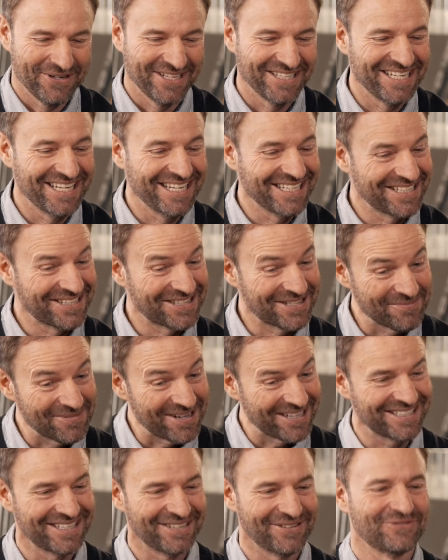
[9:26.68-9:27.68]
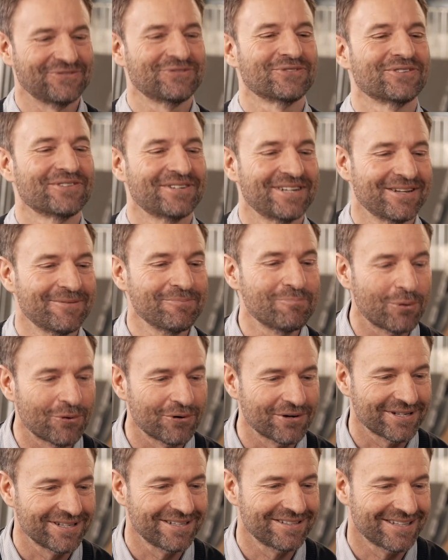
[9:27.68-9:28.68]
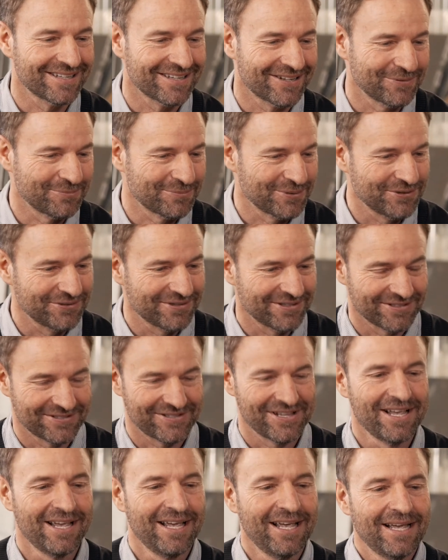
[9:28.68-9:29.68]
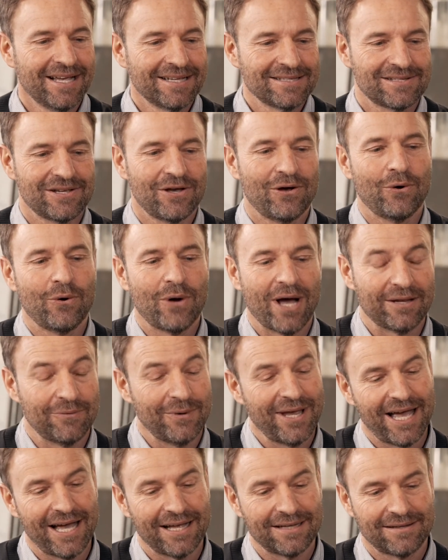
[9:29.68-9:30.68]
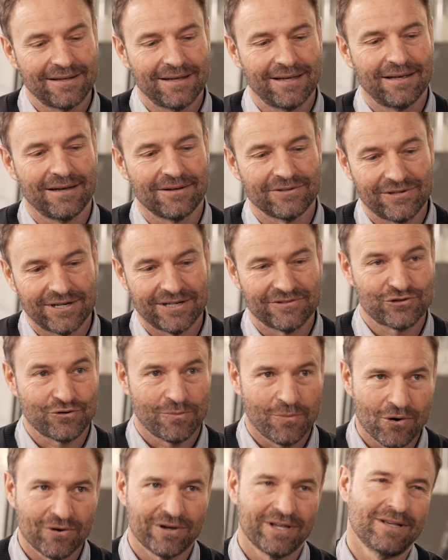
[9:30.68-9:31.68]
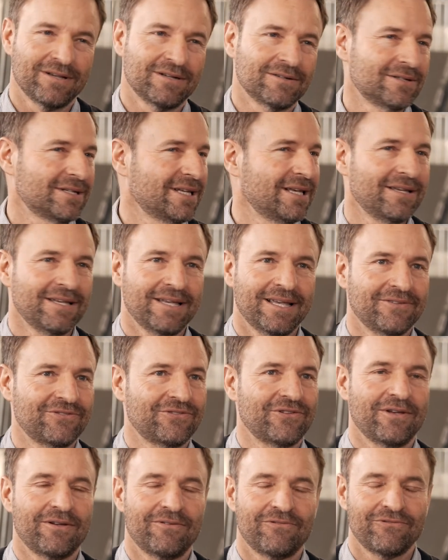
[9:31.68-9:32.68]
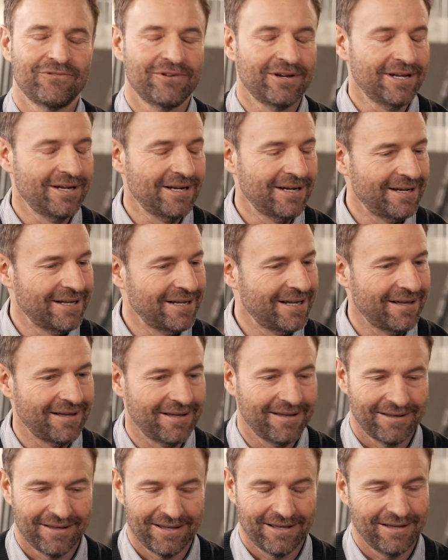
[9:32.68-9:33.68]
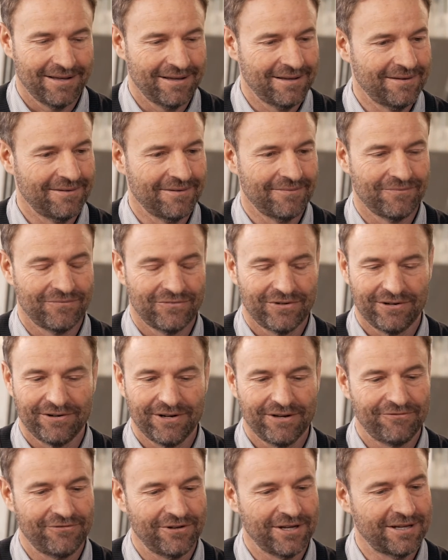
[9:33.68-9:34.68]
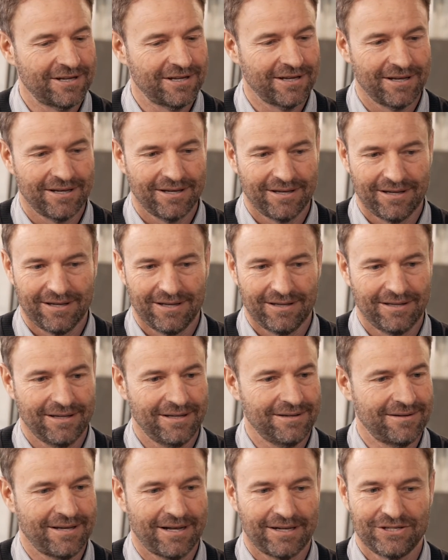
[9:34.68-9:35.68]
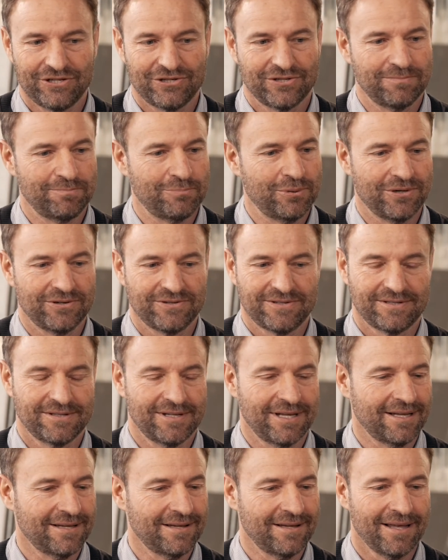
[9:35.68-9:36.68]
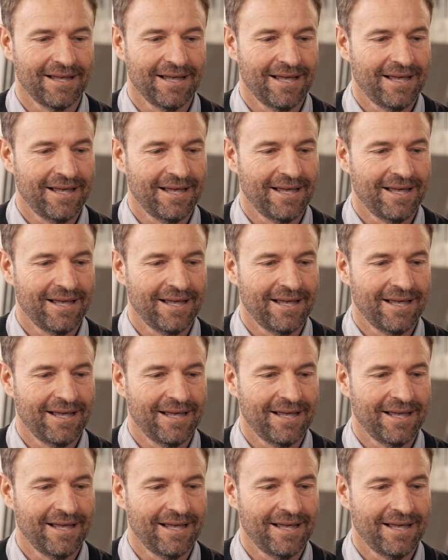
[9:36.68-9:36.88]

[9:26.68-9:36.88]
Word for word: we needed the money for importing the computers. So, and we had uh, Andreas Schomoki. He's a really uh, um, terrific, uh, intelligent person and